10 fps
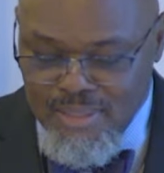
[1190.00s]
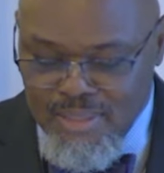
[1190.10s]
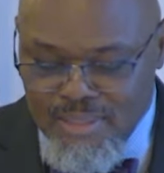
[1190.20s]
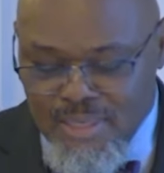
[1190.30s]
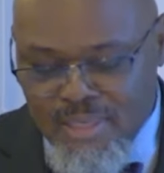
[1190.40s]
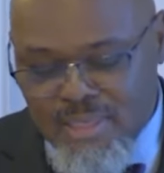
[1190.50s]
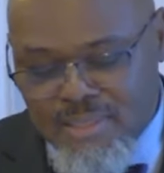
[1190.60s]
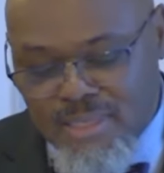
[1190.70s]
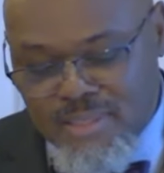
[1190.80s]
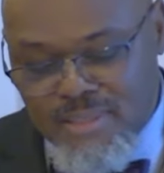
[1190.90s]
Then he
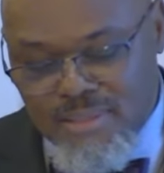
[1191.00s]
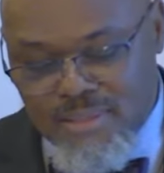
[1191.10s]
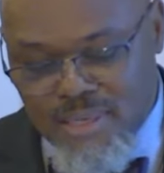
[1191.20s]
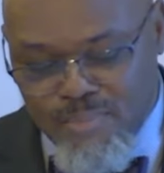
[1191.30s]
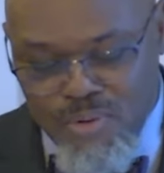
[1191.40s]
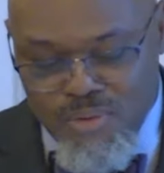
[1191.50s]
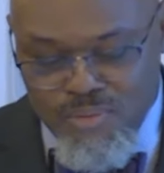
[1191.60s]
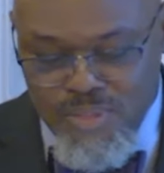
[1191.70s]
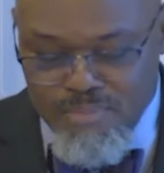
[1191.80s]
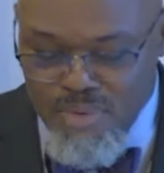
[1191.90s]
says,
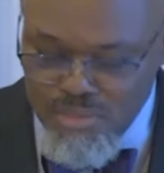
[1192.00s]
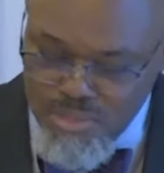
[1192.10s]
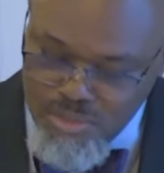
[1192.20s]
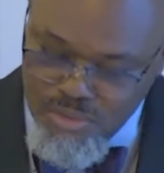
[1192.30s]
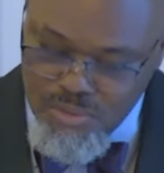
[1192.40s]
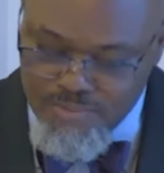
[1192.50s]
"Upon the multitude